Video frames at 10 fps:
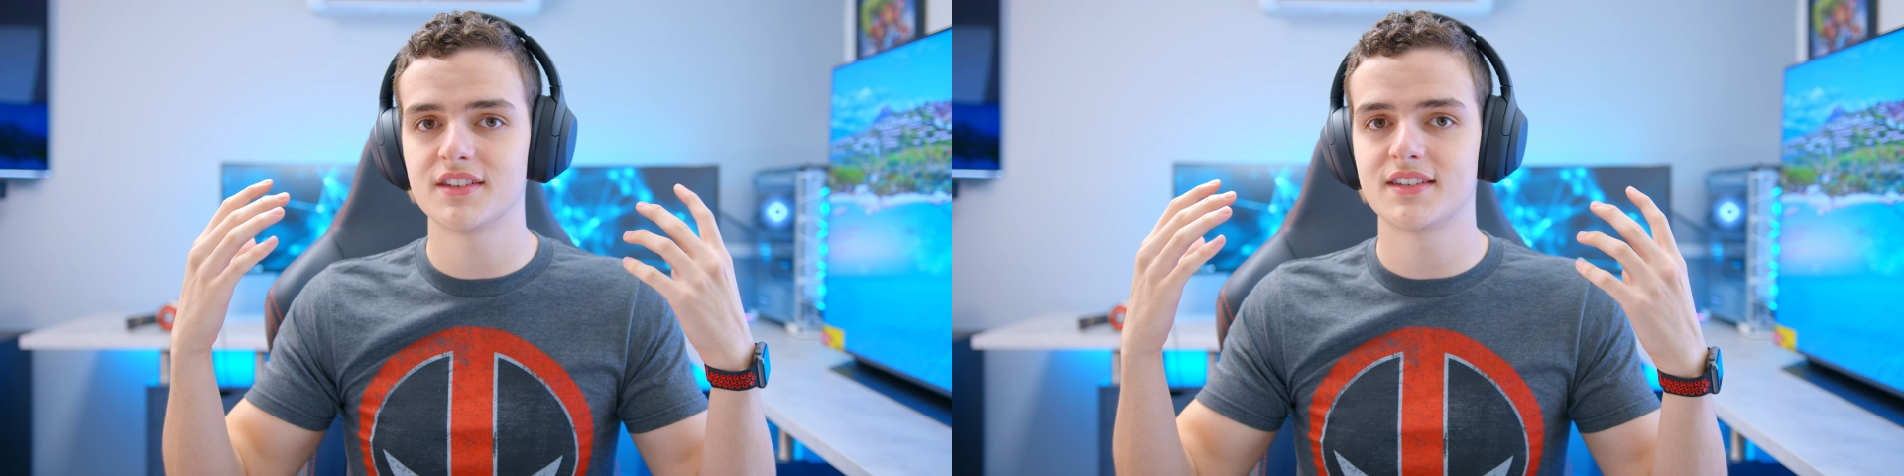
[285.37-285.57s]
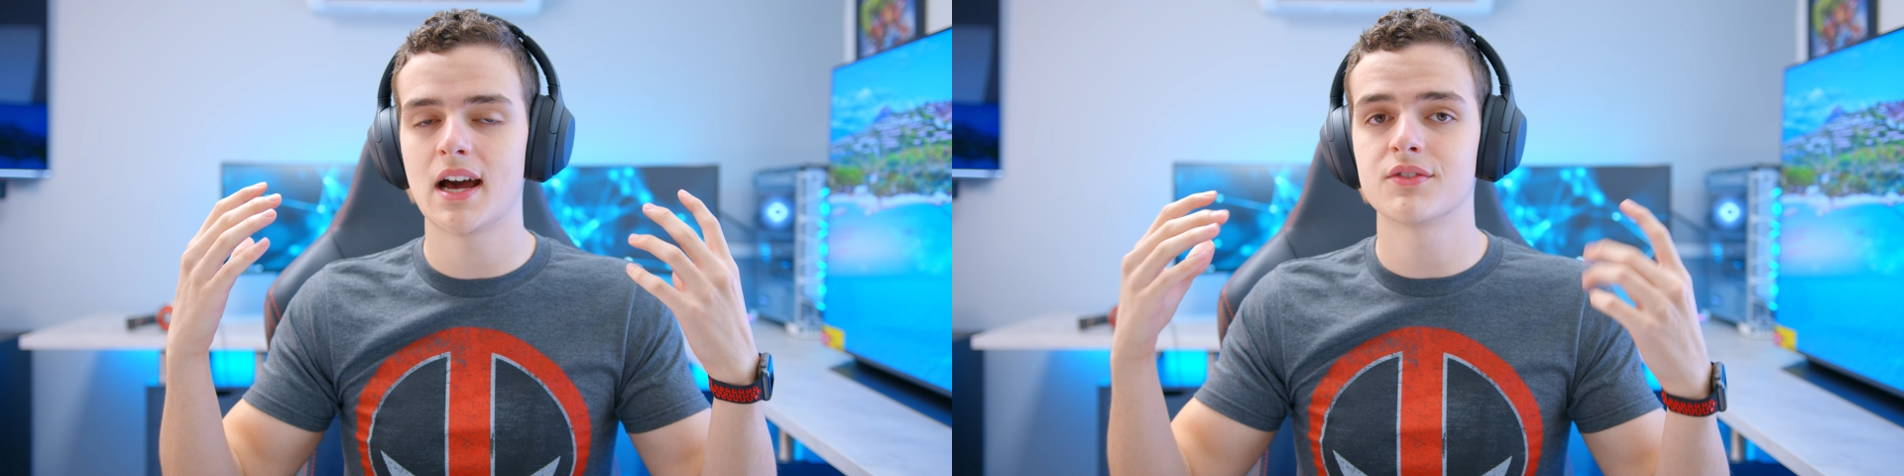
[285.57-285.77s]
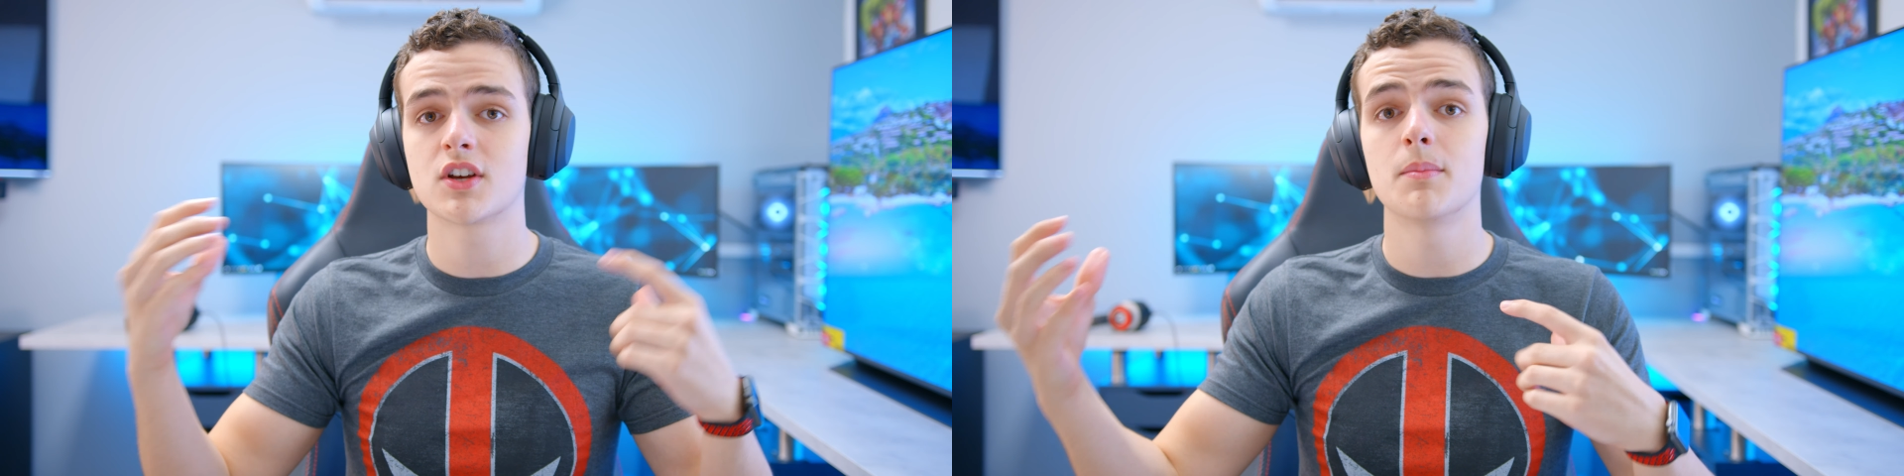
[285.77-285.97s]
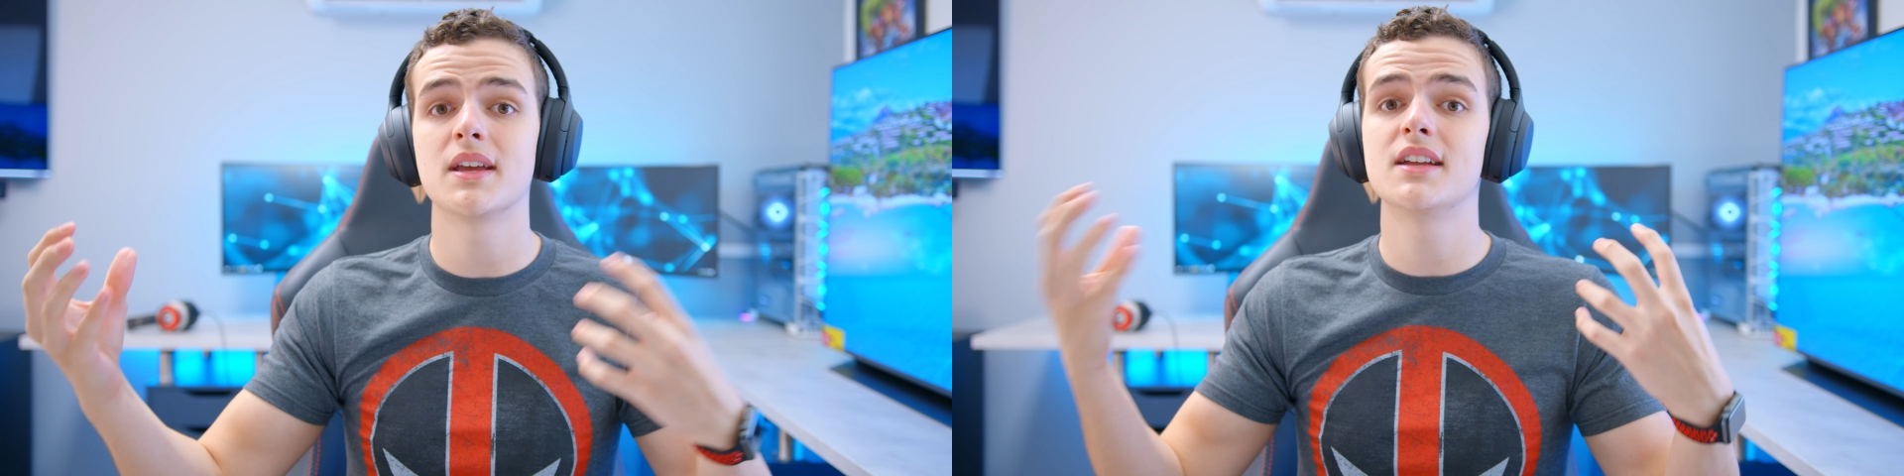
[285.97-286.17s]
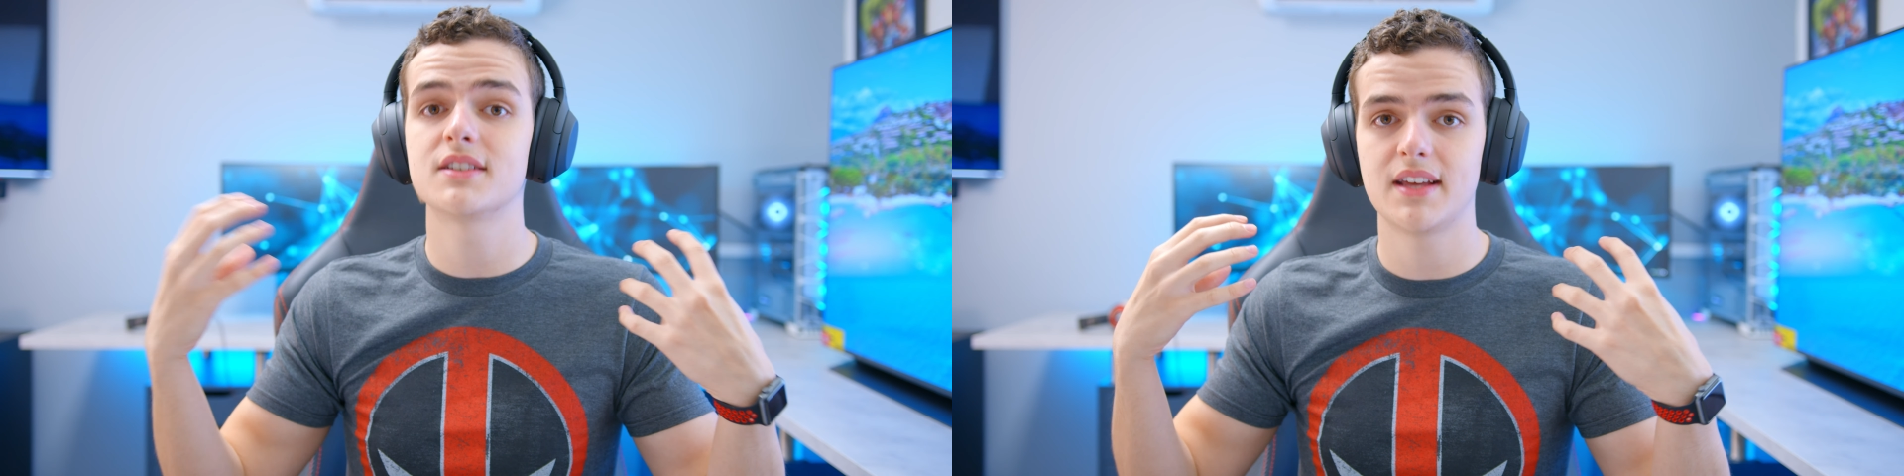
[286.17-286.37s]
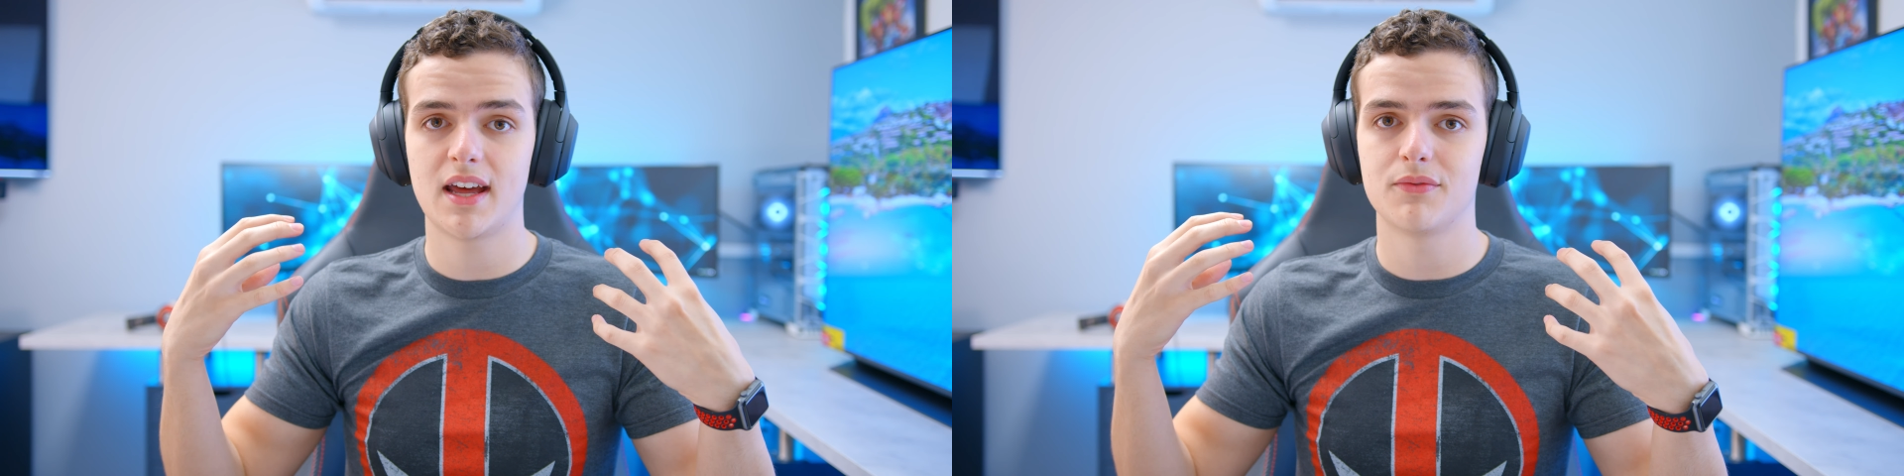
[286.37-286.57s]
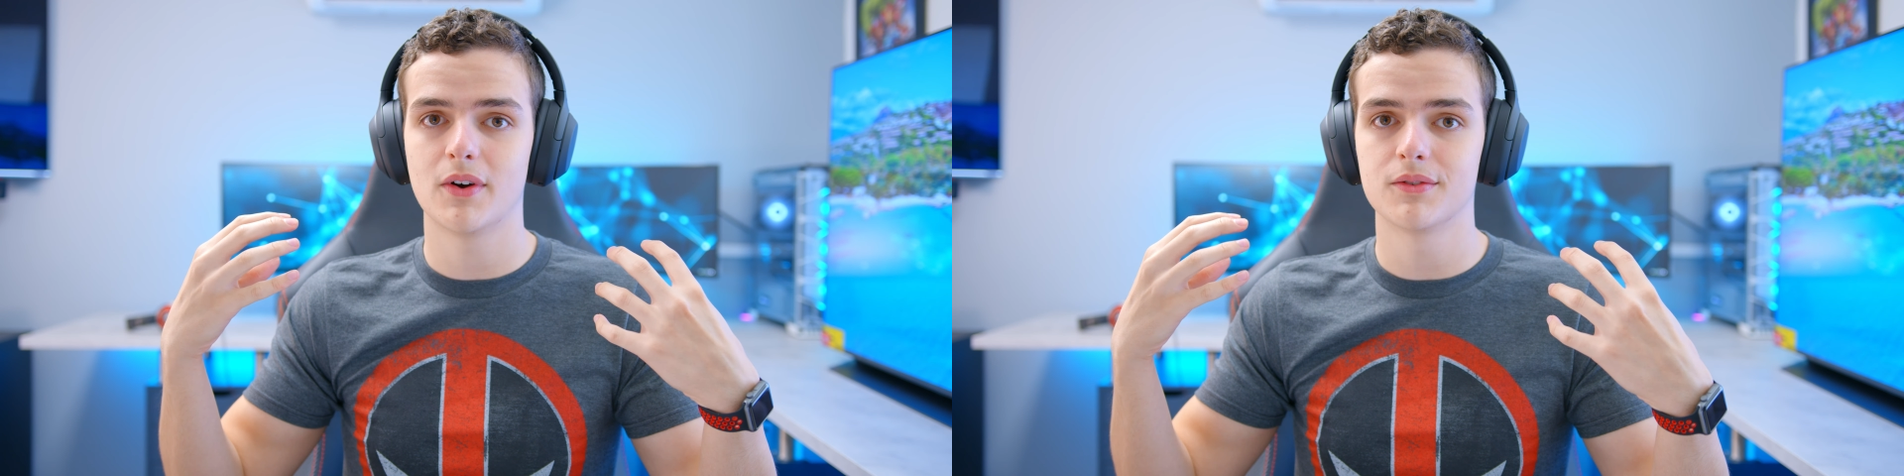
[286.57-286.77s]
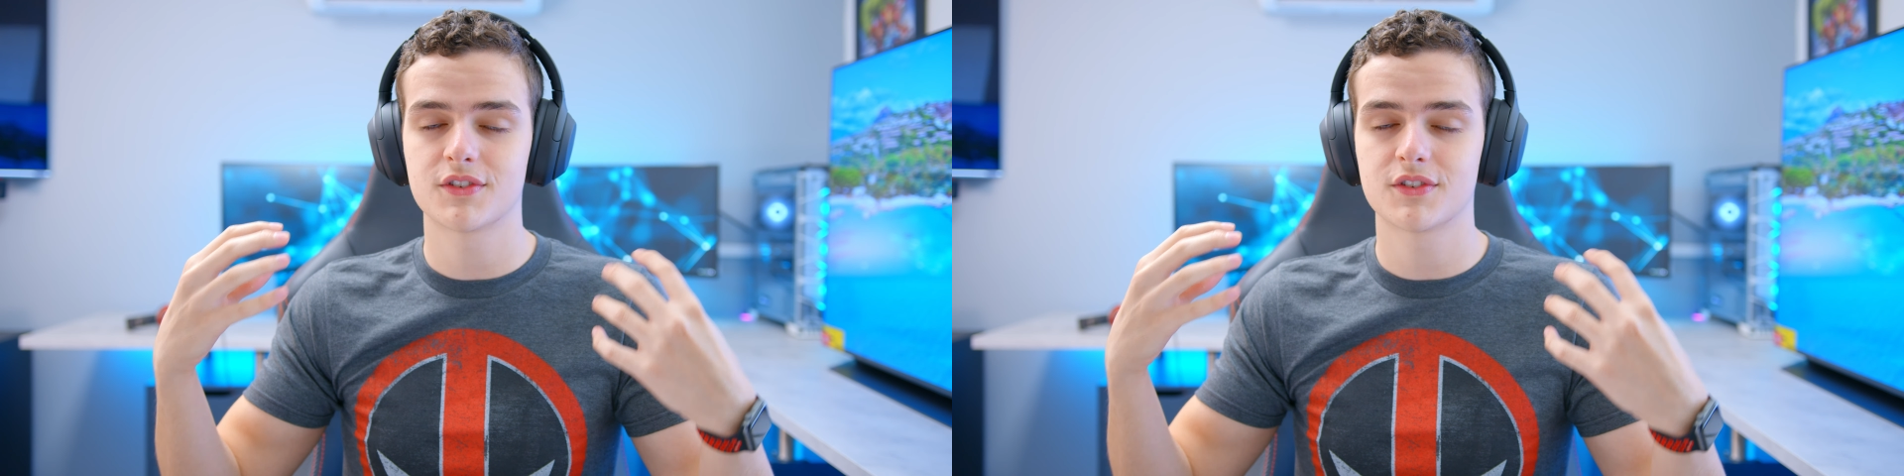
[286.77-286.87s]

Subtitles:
sounds coming into the headphones.